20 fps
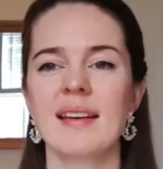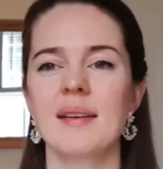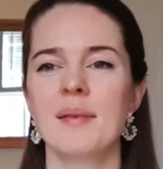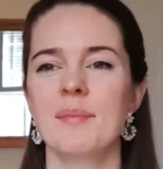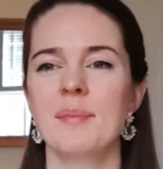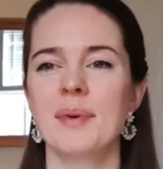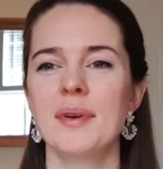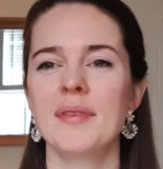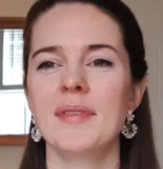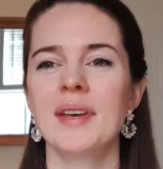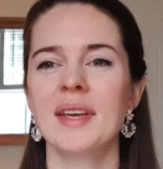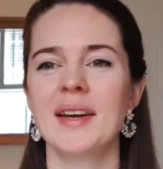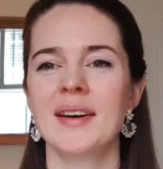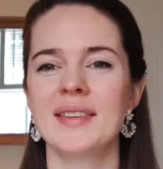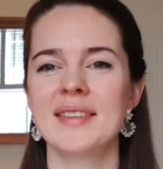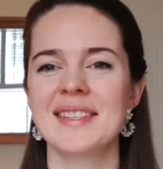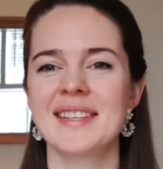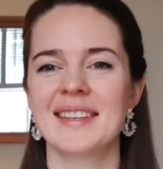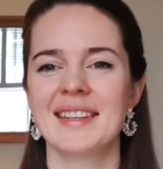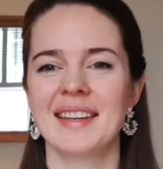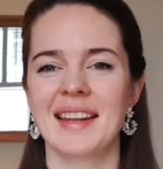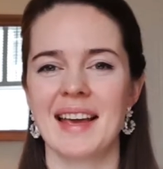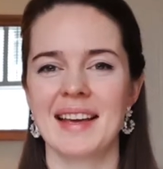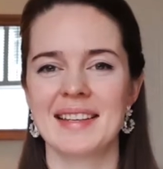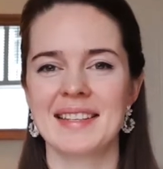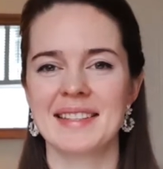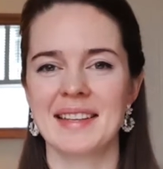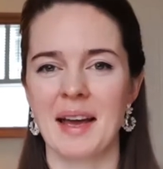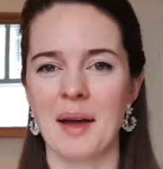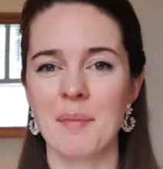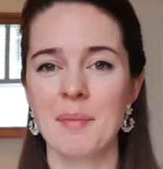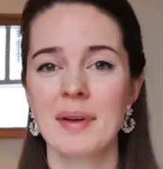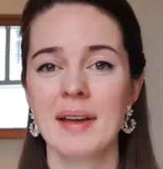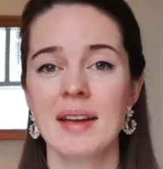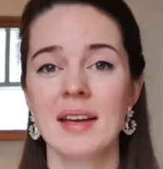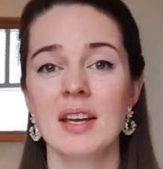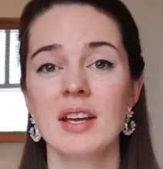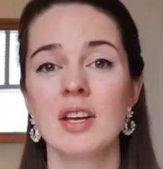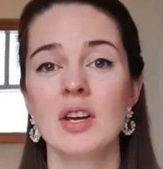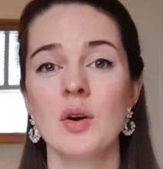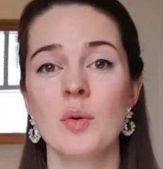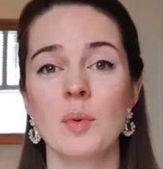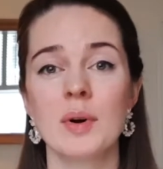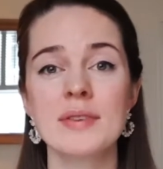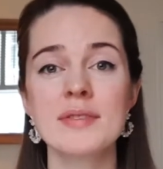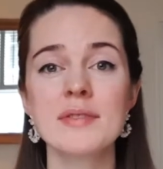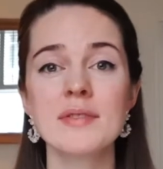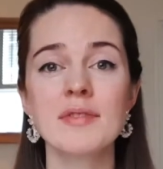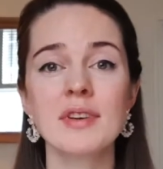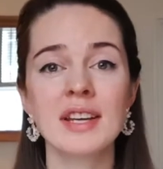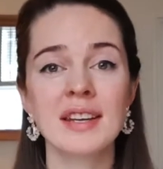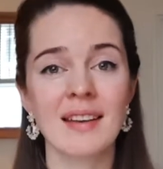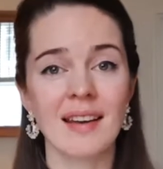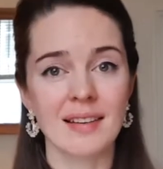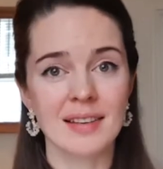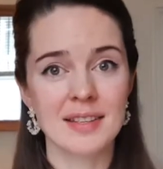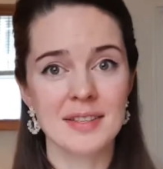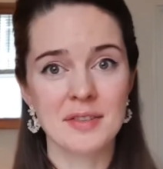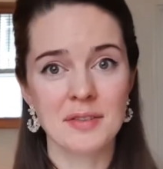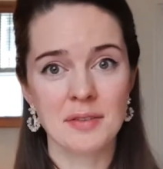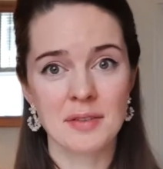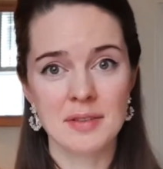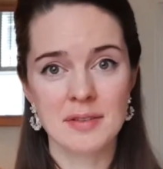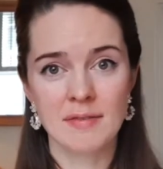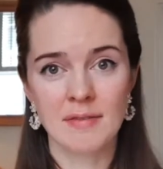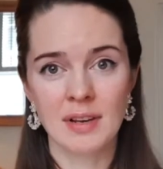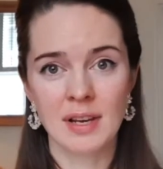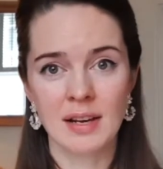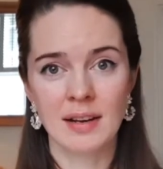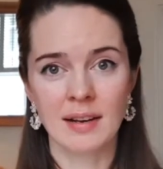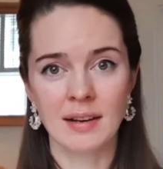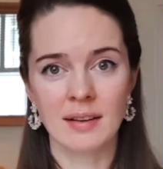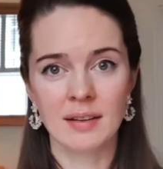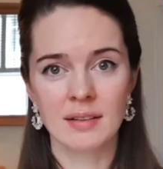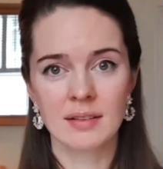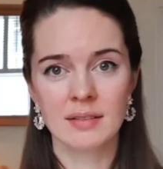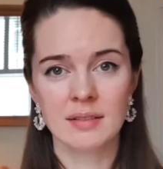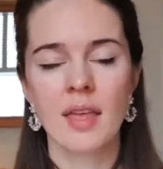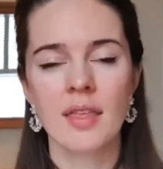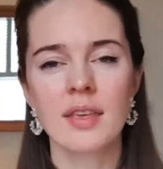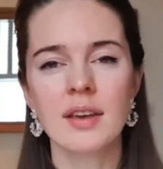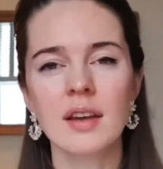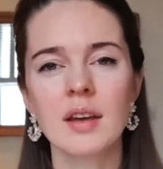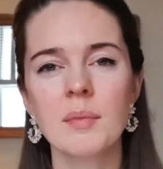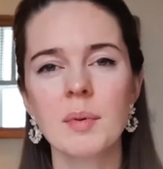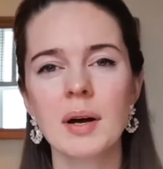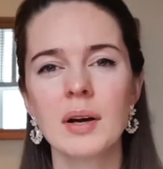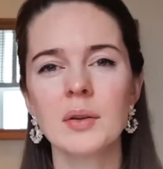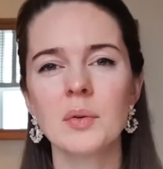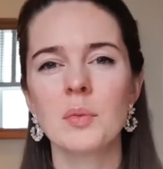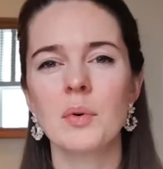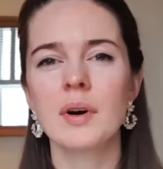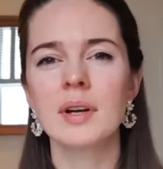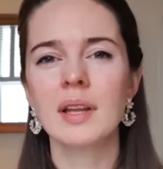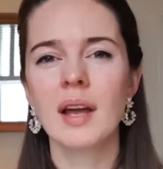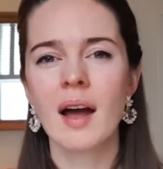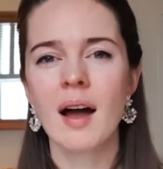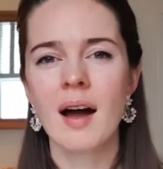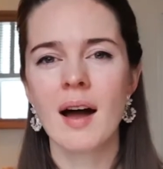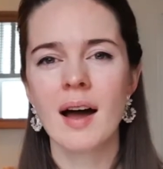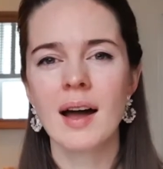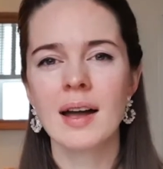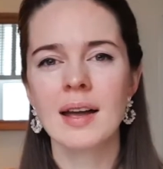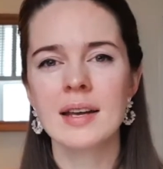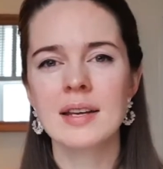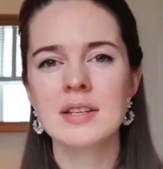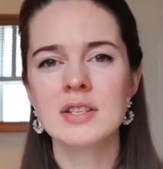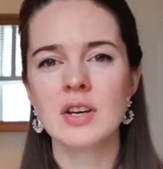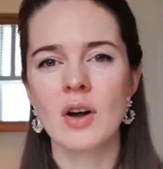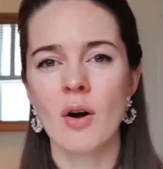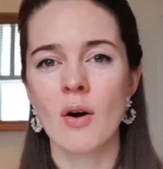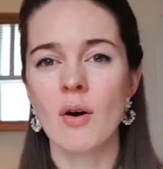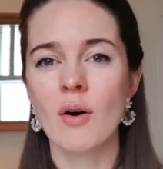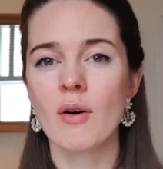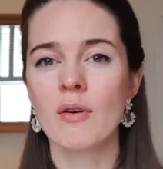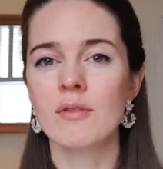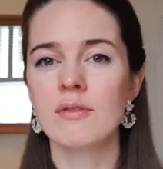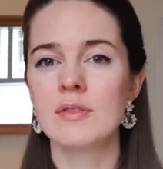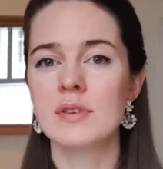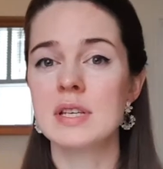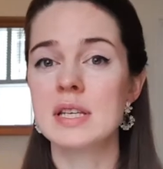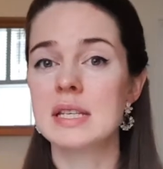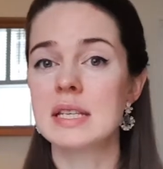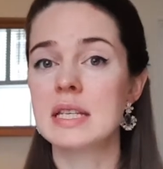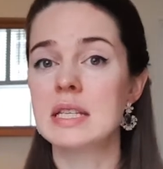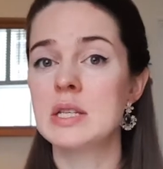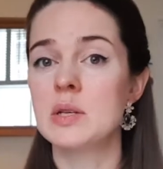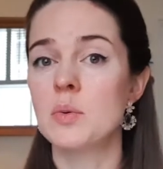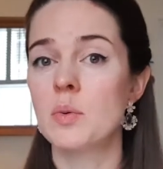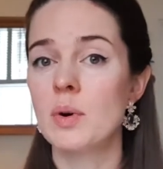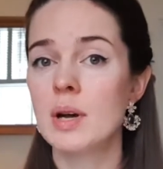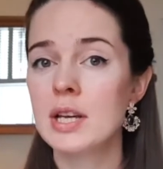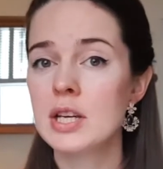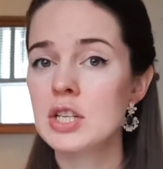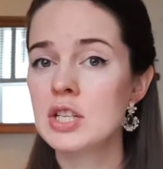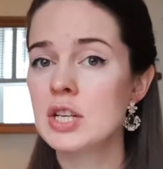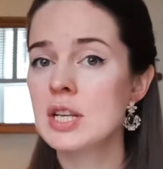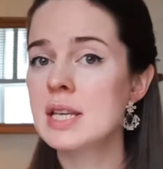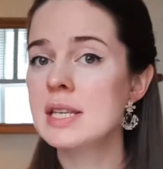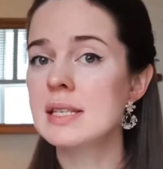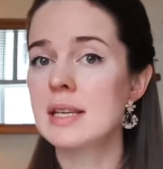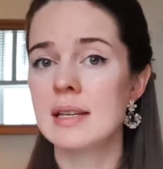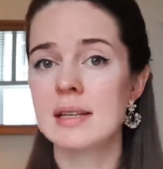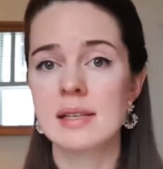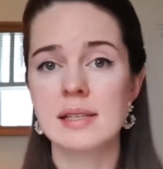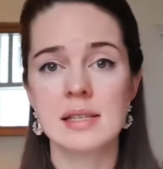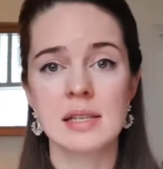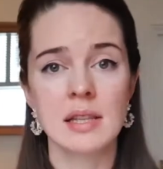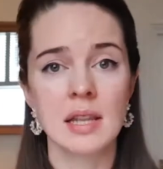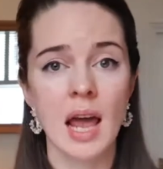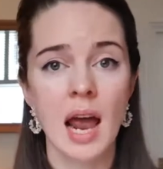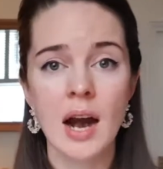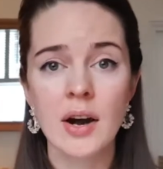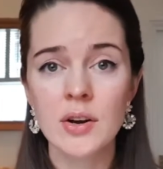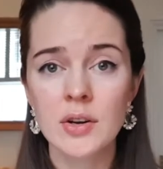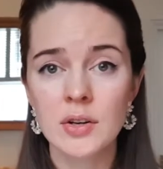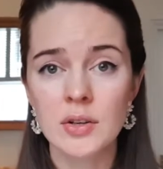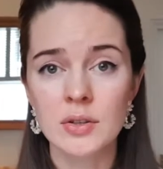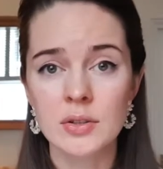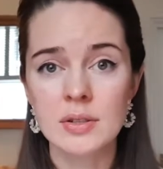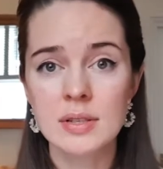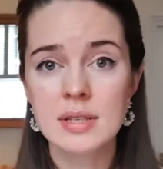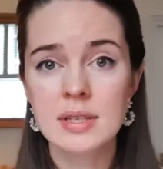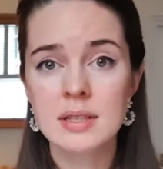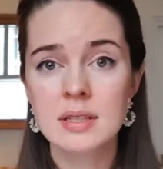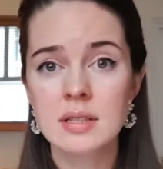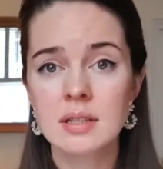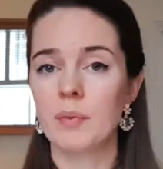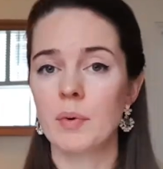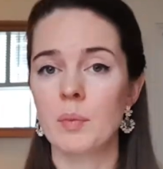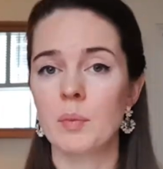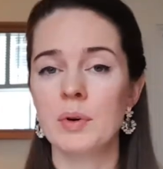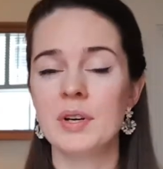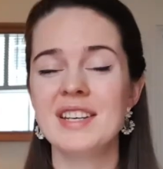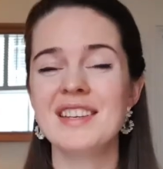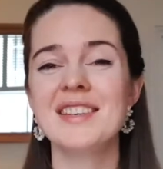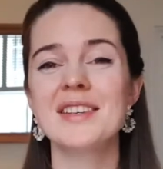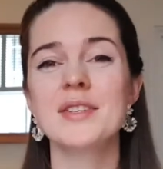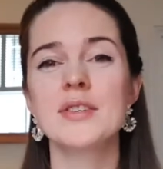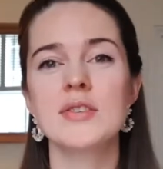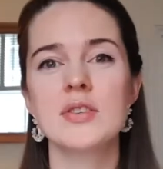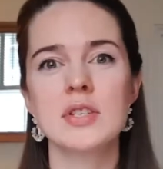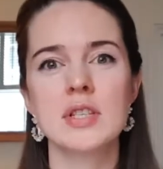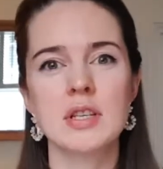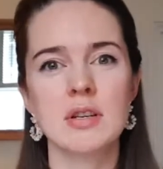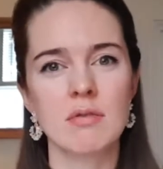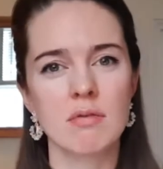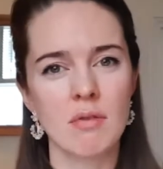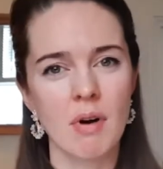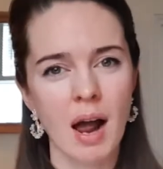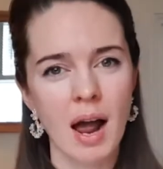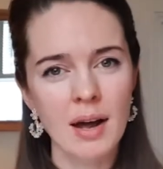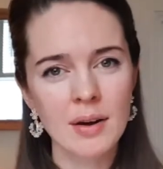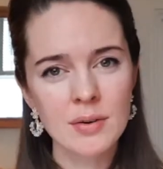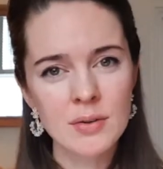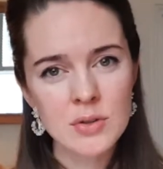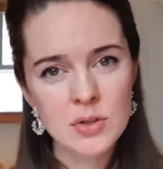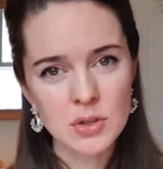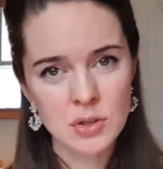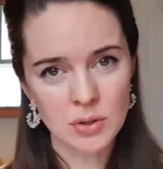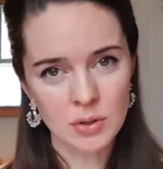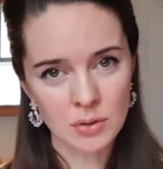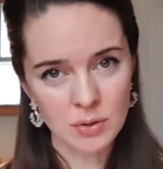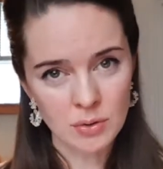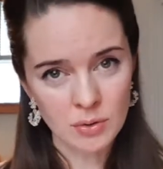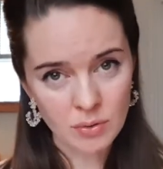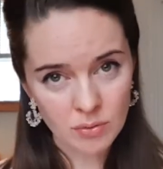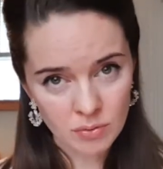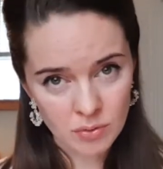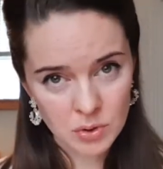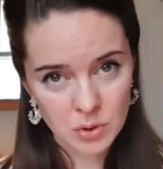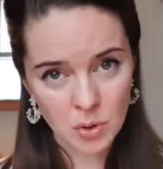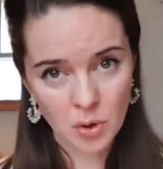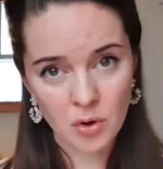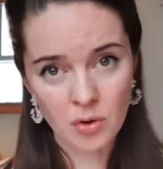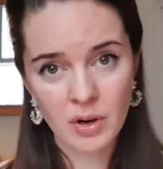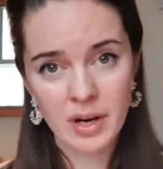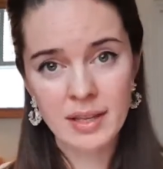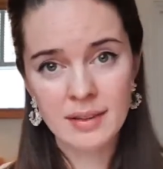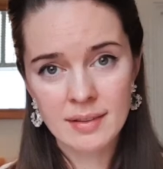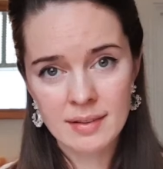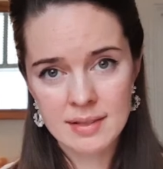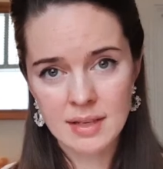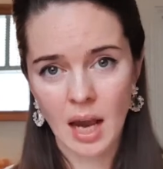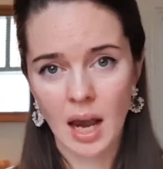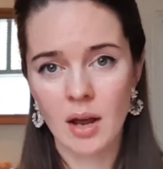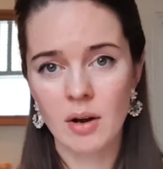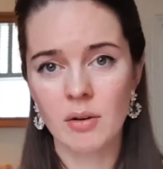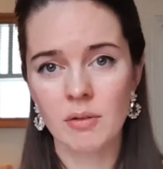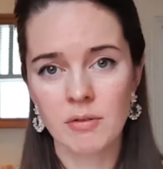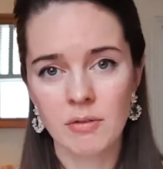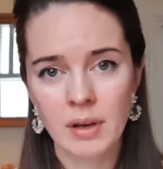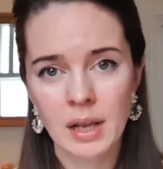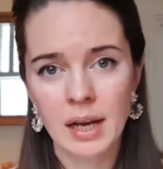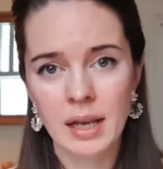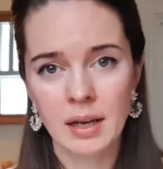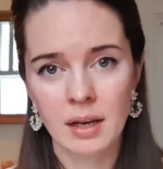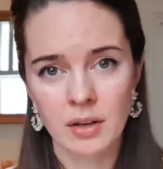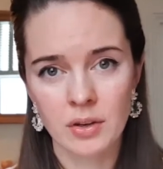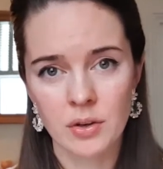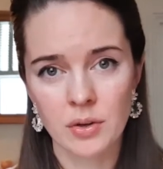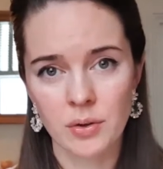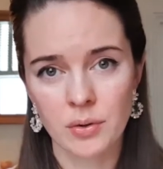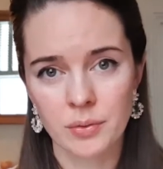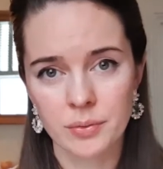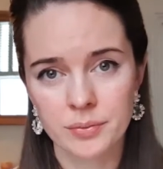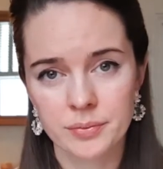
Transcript: Moving on to the next step, once you've connected to this feeling, think about what kind of situations and scenarios would need to surround you to create this kind of feeling in you.